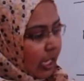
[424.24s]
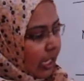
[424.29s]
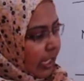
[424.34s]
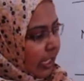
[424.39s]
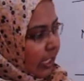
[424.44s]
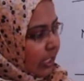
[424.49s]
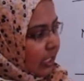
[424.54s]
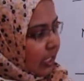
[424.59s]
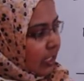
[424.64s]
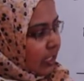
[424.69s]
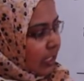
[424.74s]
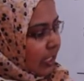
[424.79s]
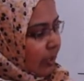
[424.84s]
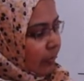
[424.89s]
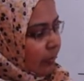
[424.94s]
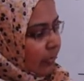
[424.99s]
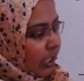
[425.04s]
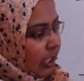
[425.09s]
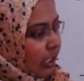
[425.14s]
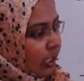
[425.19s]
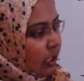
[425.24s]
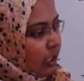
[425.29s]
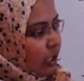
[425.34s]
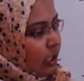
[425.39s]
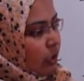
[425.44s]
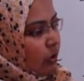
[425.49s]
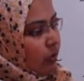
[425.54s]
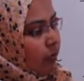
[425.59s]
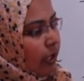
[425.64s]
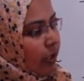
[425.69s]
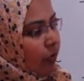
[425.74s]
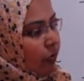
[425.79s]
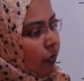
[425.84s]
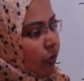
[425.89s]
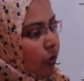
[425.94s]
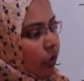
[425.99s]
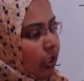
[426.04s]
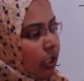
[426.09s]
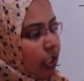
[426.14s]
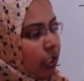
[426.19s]
Again the same thing, one
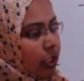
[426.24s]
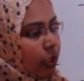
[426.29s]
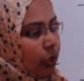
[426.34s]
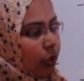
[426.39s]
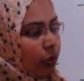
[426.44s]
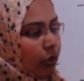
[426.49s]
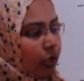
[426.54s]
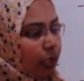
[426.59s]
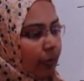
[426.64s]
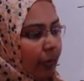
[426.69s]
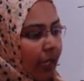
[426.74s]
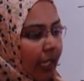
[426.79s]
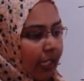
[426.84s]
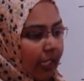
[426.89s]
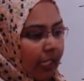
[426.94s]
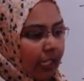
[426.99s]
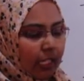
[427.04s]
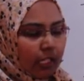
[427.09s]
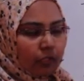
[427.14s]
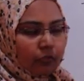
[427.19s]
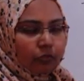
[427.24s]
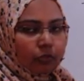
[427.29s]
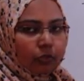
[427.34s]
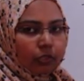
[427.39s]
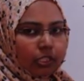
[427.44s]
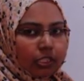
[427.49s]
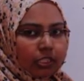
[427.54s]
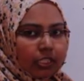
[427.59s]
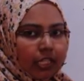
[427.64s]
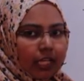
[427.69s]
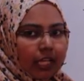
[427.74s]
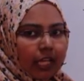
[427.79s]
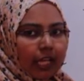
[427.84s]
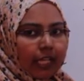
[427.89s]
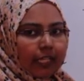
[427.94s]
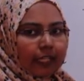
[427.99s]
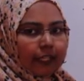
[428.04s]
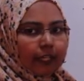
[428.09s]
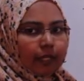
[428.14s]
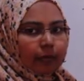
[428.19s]
fourth is due to the magnetic force
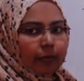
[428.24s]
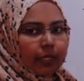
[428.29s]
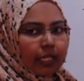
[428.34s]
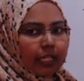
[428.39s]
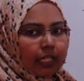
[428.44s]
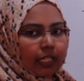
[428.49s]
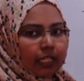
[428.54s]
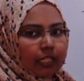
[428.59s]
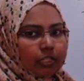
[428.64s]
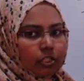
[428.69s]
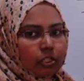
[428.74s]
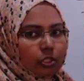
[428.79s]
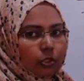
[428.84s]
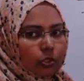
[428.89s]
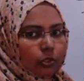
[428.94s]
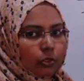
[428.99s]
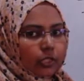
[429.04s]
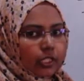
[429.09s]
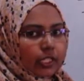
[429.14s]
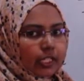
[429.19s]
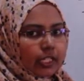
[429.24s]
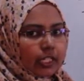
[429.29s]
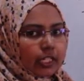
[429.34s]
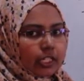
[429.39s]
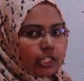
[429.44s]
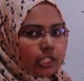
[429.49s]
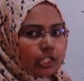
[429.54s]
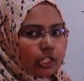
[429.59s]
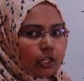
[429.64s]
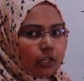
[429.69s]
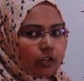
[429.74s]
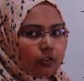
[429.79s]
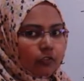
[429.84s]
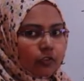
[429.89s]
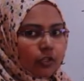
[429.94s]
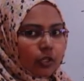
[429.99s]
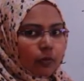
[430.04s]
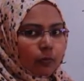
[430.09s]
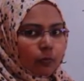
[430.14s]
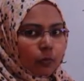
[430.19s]
and the remaining is due to the inertia of
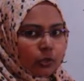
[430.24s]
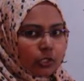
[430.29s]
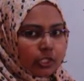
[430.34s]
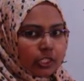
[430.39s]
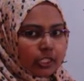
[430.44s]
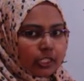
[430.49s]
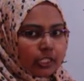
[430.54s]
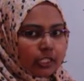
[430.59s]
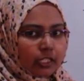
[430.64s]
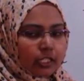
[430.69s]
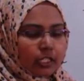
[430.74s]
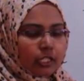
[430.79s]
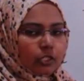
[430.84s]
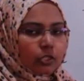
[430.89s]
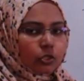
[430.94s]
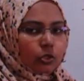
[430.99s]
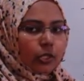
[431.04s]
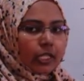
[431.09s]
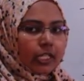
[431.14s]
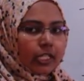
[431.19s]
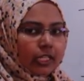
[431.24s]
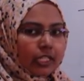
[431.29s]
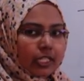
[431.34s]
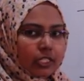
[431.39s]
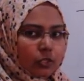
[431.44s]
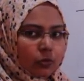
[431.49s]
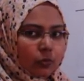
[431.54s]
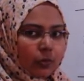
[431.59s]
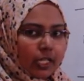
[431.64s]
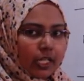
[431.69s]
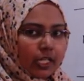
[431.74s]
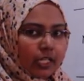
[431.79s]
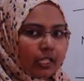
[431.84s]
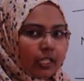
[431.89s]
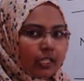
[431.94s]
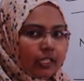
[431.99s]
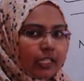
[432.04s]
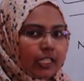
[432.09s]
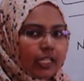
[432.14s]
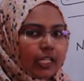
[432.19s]
motion. So in this
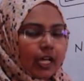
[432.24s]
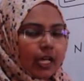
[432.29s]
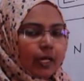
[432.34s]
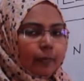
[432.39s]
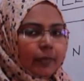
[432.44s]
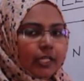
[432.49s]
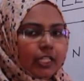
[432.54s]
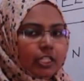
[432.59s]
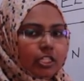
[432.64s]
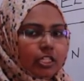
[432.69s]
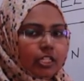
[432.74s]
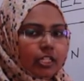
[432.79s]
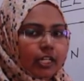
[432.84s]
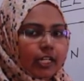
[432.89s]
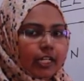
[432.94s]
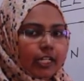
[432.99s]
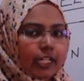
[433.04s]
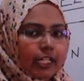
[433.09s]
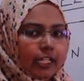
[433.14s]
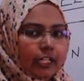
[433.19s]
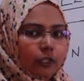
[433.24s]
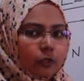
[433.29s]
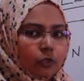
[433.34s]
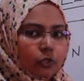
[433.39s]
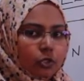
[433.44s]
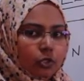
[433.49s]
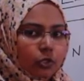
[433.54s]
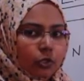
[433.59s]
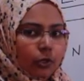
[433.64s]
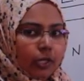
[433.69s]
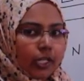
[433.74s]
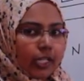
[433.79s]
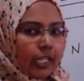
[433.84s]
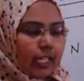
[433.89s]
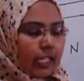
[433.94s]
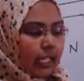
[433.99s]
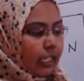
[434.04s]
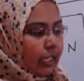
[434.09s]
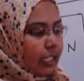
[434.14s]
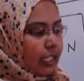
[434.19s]
way the armature continues to
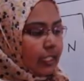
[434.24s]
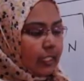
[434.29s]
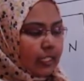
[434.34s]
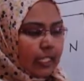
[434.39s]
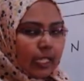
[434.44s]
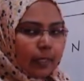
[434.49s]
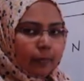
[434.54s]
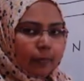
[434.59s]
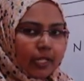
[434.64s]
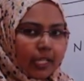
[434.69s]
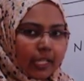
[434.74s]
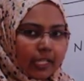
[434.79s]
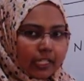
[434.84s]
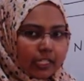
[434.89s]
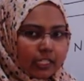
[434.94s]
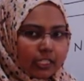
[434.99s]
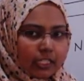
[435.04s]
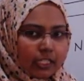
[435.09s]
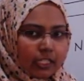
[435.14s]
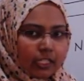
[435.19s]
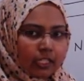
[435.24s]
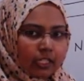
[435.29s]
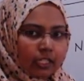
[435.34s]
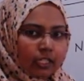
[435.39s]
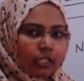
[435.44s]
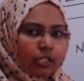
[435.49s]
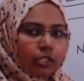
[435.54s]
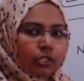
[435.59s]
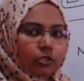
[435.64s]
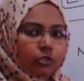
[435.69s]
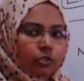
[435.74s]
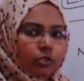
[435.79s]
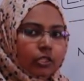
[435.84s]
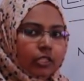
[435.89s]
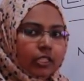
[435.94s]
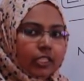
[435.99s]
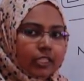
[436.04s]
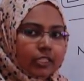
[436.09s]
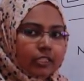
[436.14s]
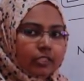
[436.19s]
rotate in the same direction. So
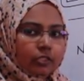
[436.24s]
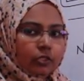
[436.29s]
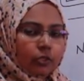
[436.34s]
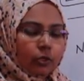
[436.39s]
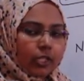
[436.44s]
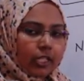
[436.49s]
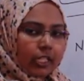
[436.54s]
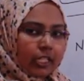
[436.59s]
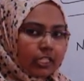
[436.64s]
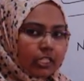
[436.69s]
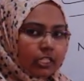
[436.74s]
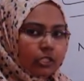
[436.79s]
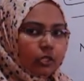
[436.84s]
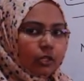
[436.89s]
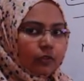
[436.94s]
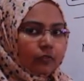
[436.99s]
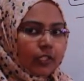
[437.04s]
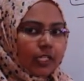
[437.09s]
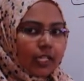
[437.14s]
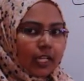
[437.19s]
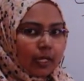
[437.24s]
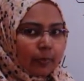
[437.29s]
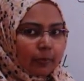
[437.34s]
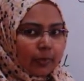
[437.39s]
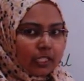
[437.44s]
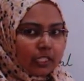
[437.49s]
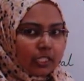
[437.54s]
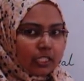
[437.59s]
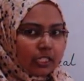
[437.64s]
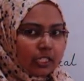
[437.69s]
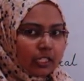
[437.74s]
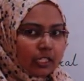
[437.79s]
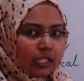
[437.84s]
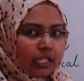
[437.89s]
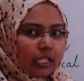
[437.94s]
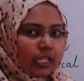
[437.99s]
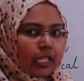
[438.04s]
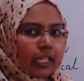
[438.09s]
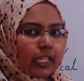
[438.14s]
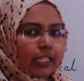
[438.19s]
this rotation of the armature
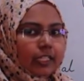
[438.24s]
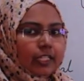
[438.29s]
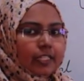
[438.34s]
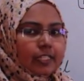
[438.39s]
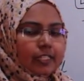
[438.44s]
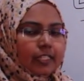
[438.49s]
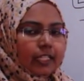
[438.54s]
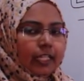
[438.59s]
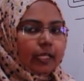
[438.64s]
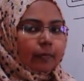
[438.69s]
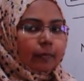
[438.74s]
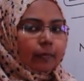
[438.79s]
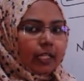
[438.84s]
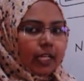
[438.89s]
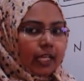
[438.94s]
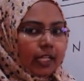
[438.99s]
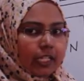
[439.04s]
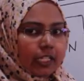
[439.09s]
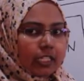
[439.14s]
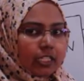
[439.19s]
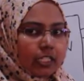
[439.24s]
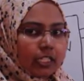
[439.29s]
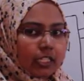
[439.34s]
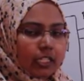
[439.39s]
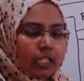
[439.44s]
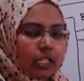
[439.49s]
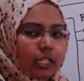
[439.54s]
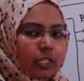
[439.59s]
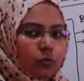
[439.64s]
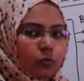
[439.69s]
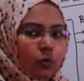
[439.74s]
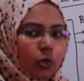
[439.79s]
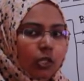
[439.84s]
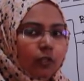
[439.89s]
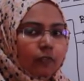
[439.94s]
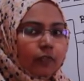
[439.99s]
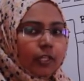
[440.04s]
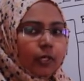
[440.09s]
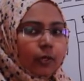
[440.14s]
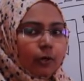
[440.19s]
in the same direction is
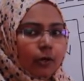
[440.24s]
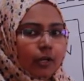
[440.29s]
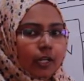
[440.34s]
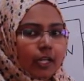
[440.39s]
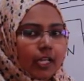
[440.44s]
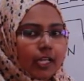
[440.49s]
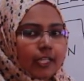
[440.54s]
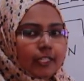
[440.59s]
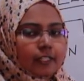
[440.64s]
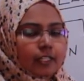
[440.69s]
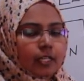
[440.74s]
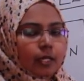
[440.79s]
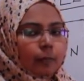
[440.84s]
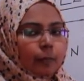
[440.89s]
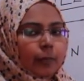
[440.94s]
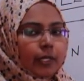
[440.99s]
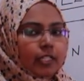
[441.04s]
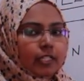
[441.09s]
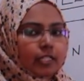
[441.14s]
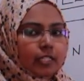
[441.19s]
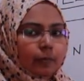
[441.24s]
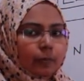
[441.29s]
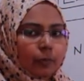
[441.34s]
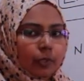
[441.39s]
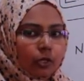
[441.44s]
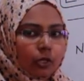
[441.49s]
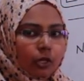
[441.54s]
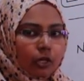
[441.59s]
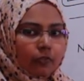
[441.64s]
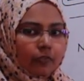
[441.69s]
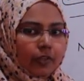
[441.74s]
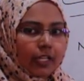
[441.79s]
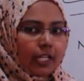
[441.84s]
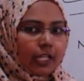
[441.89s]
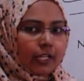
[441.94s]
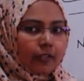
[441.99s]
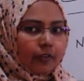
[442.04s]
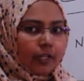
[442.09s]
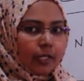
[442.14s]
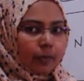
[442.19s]
what we call as principle of
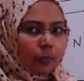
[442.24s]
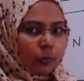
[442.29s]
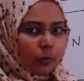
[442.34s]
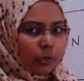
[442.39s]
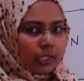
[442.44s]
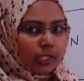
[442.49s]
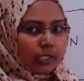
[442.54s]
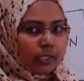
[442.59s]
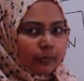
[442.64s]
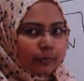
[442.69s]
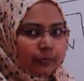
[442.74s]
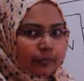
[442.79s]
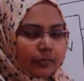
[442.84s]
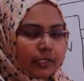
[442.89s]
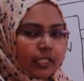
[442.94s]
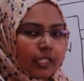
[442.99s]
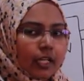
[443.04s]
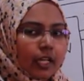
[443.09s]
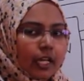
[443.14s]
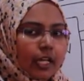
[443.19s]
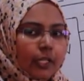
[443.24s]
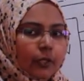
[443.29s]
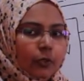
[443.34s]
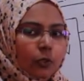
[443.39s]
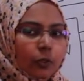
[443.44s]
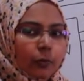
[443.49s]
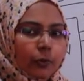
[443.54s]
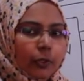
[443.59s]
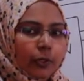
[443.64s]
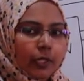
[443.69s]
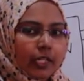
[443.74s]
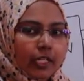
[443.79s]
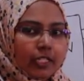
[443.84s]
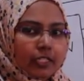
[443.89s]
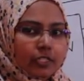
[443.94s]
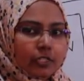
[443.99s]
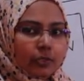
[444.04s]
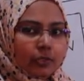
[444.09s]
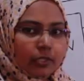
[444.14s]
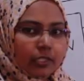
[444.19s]
electric motor. I hope you
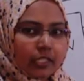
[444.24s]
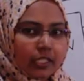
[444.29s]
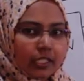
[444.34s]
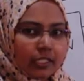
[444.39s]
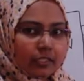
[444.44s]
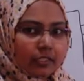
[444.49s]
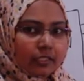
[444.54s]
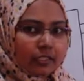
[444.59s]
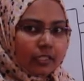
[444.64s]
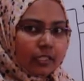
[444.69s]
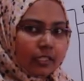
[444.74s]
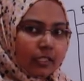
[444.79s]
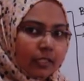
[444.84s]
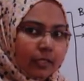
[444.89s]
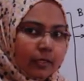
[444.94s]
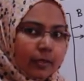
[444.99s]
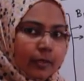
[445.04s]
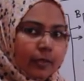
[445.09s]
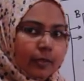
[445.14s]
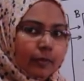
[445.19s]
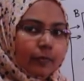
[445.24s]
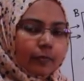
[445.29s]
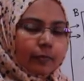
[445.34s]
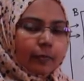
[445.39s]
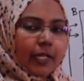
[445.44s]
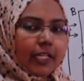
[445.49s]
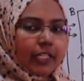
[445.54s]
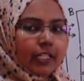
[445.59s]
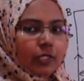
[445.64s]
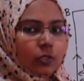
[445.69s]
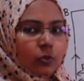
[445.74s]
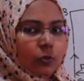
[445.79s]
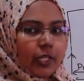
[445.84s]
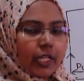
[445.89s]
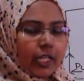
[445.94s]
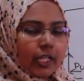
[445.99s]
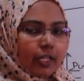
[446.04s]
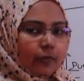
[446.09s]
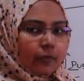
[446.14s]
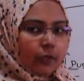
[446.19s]
understood this by this we
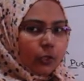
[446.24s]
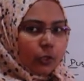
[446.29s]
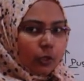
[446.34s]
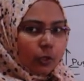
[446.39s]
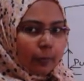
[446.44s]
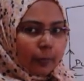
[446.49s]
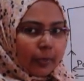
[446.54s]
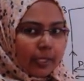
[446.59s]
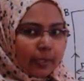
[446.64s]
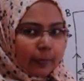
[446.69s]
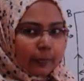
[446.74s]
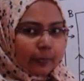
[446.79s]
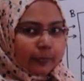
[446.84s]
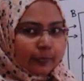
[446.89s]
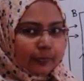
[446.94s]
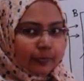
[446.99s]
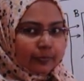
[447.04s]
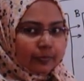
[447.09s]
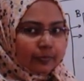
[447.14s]
end our topic